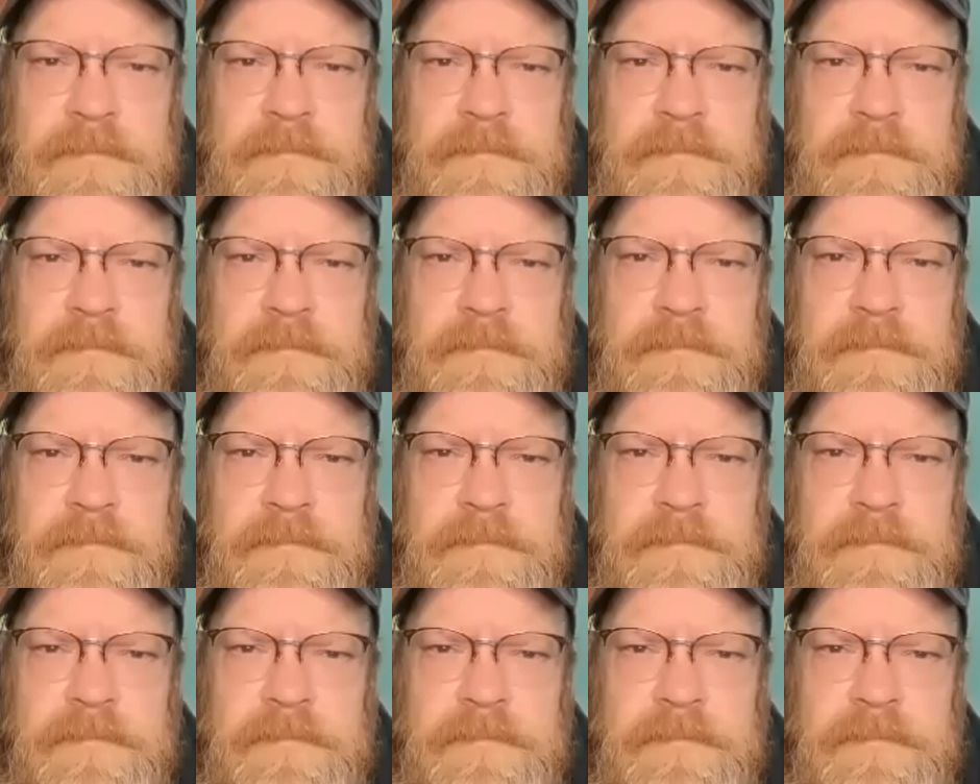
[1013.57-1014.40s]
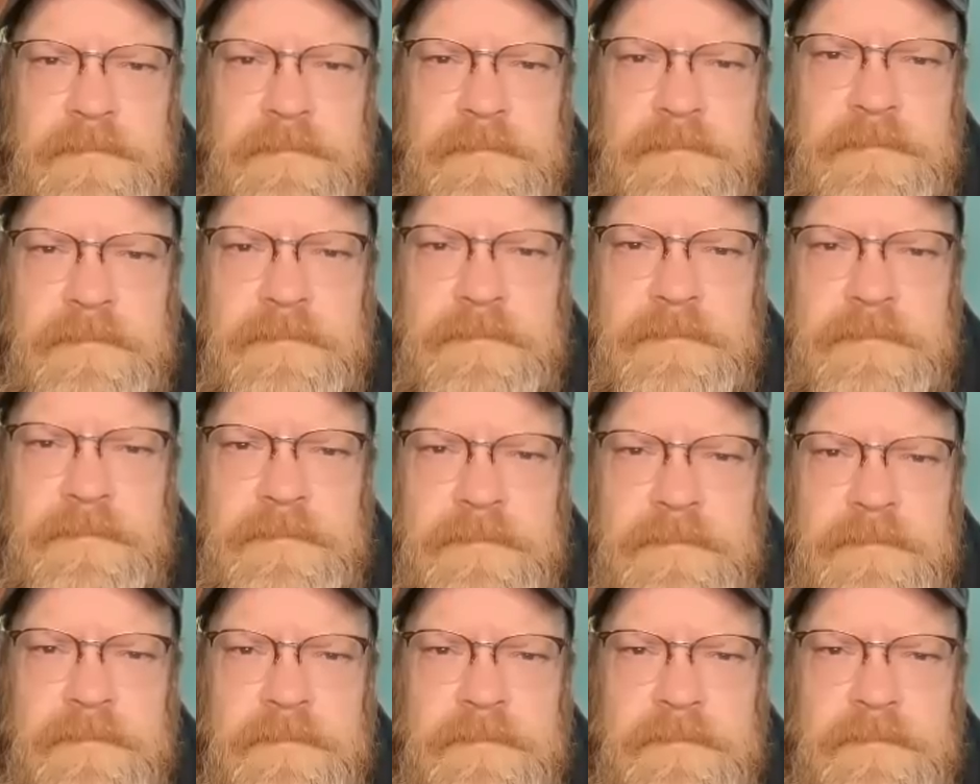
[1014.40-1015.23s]

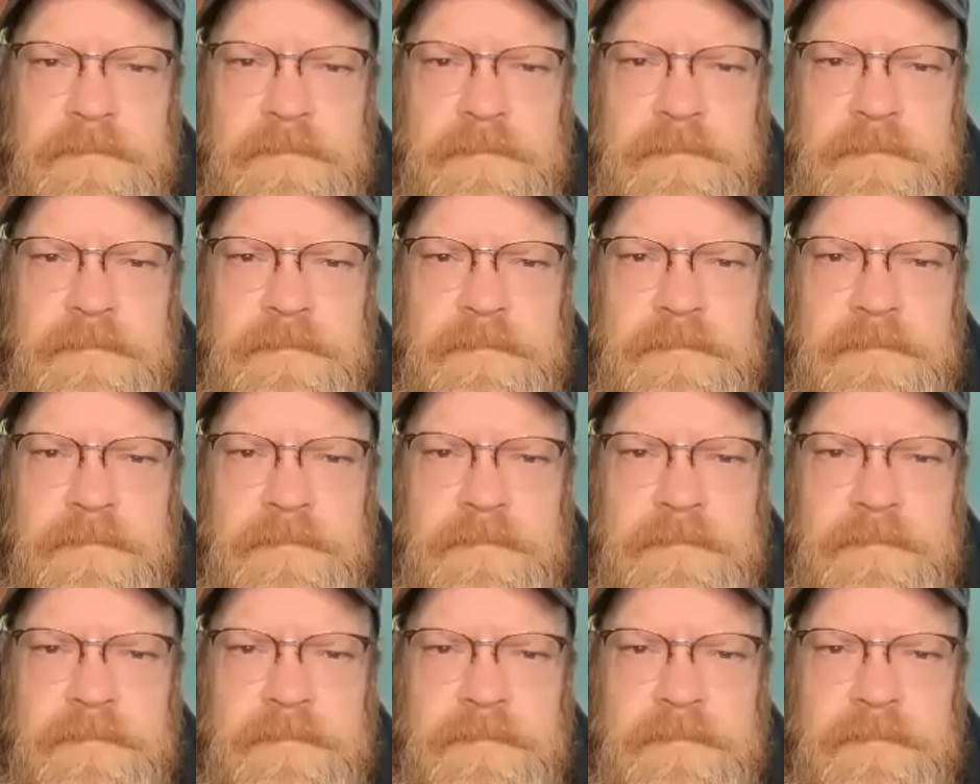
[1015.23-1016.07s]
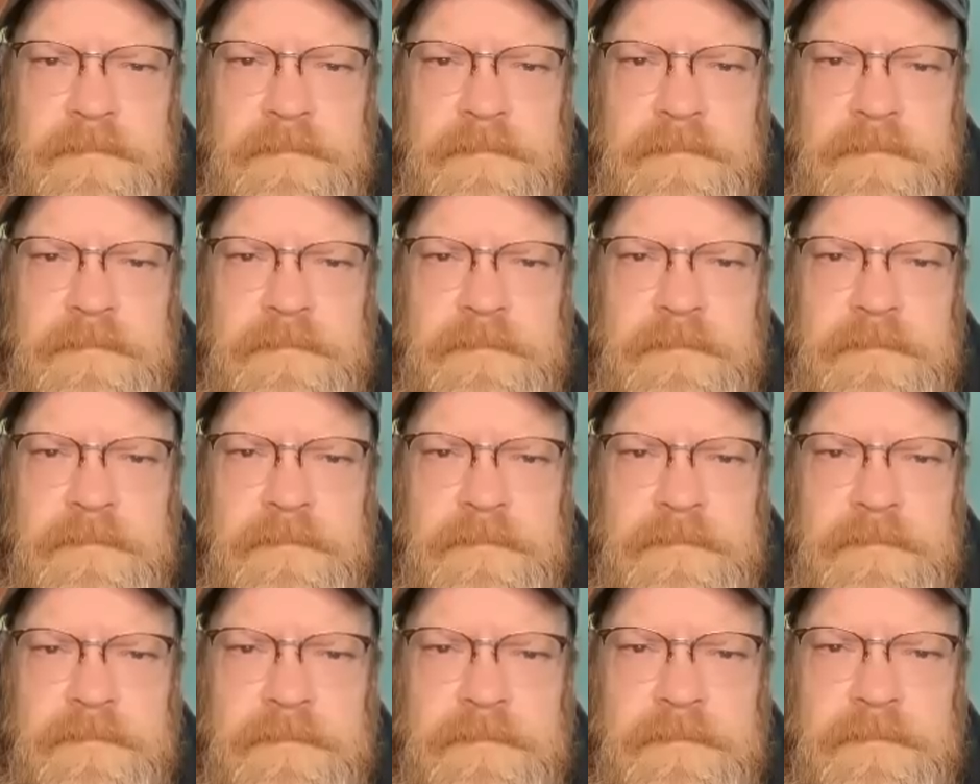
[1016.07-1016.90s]

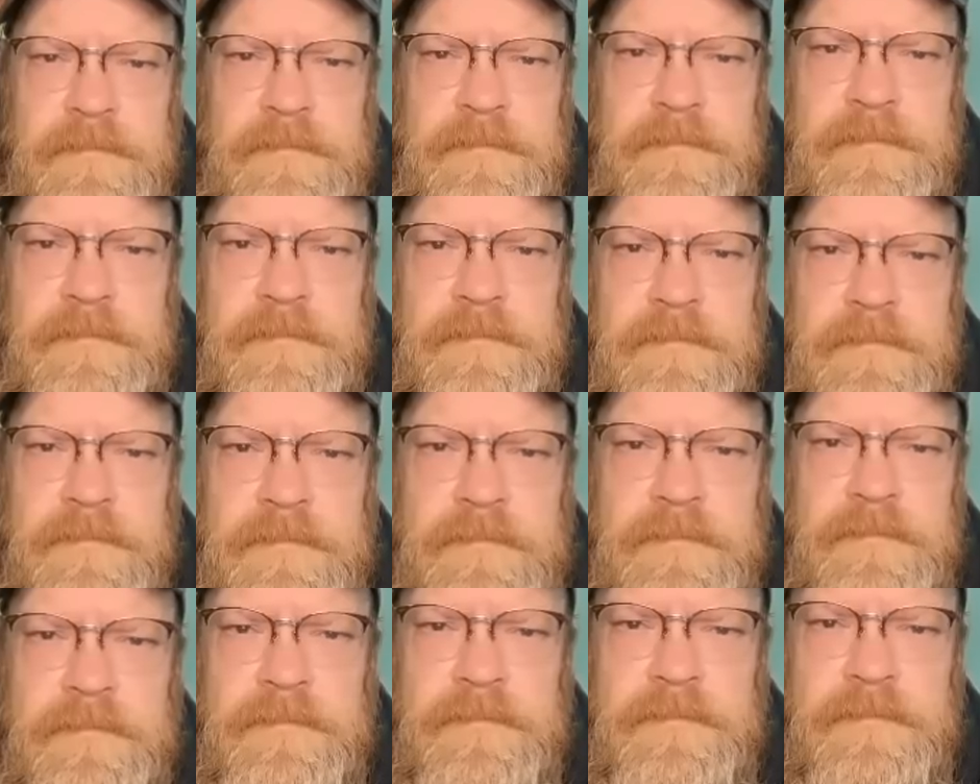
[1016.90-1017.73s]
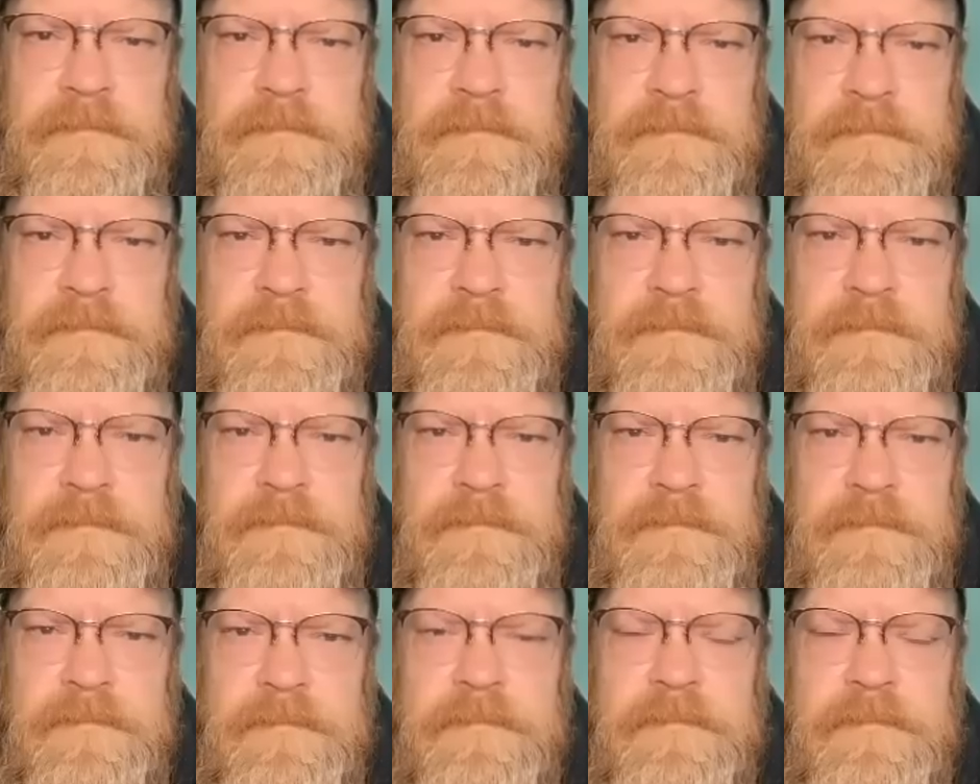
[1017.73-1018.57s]

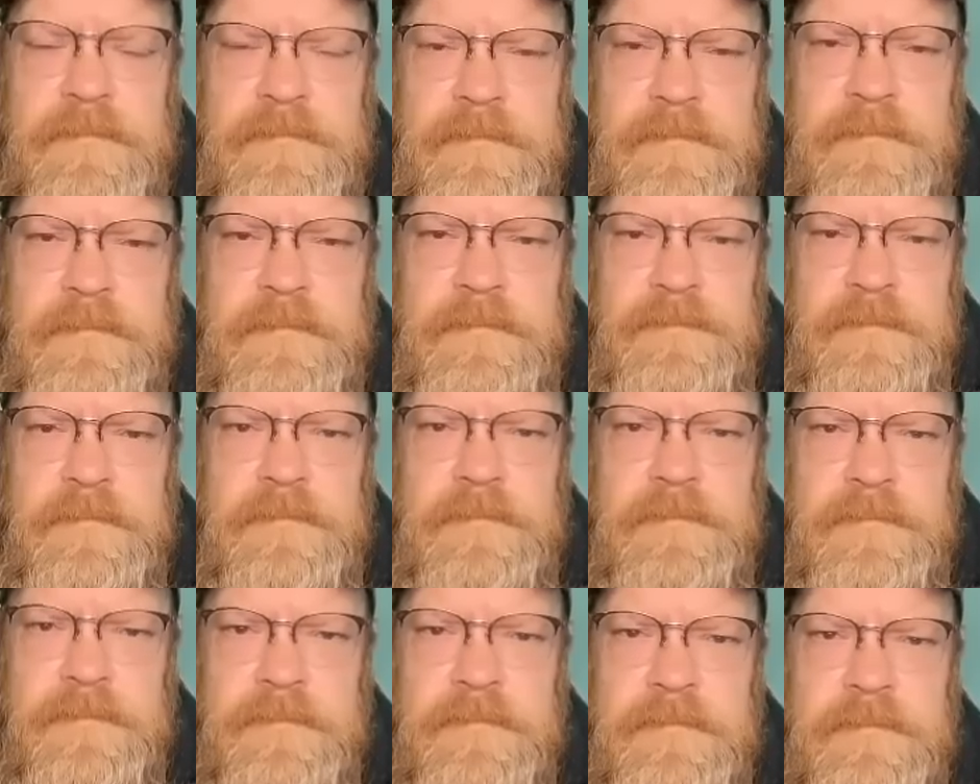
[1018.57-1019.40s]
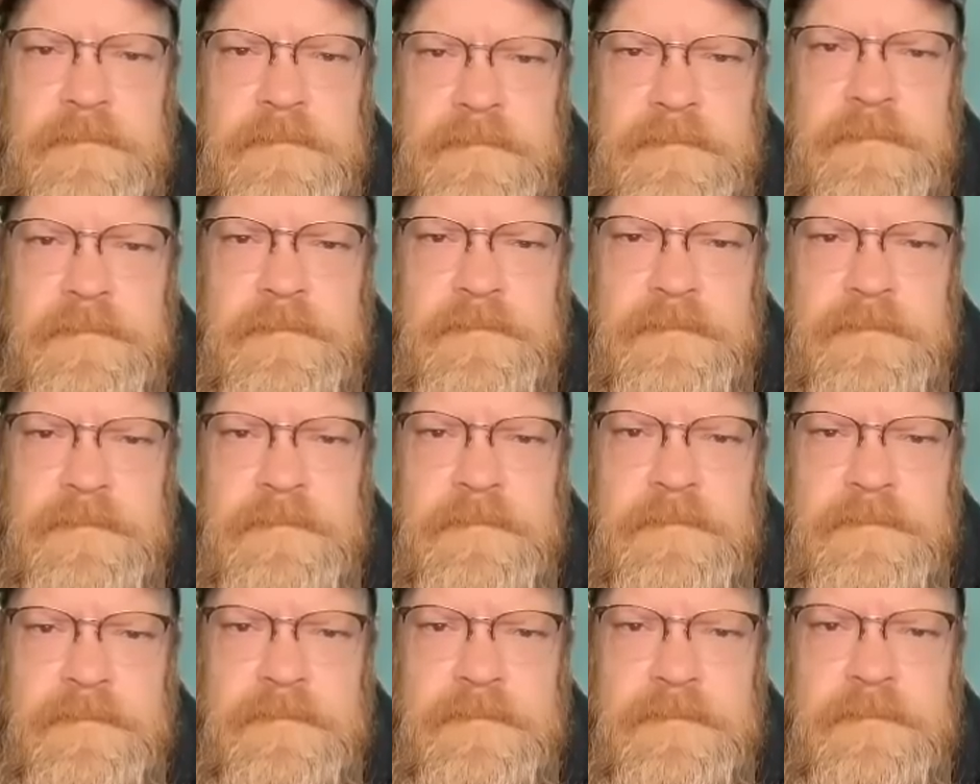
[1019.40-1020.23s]

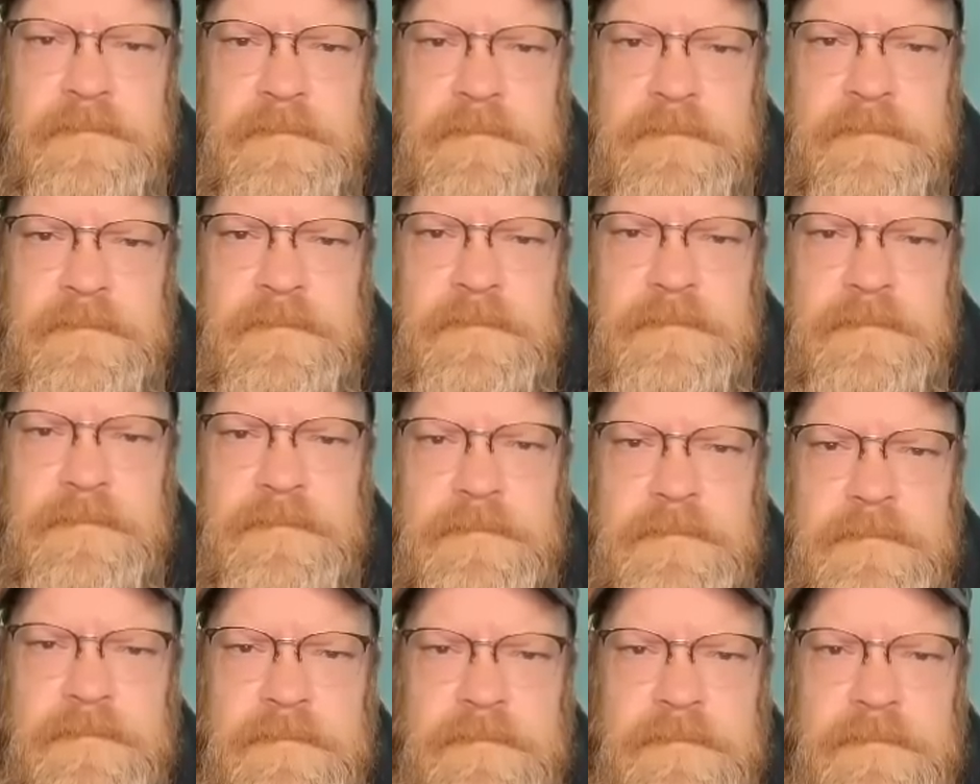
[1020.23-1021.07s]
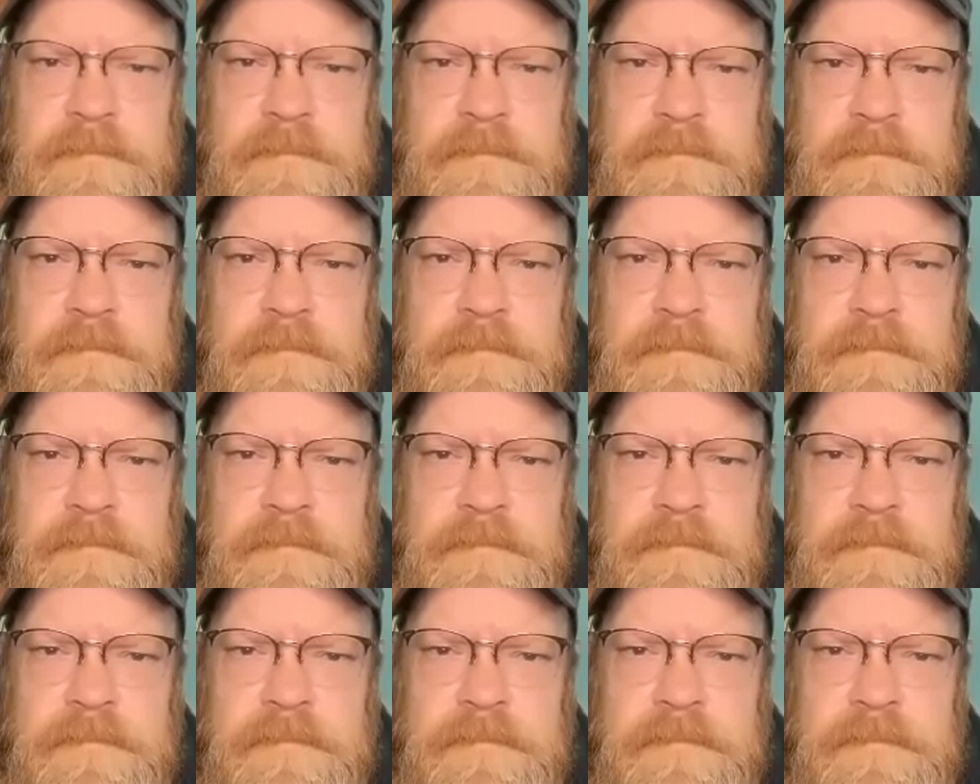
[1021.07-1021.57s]
[no speech]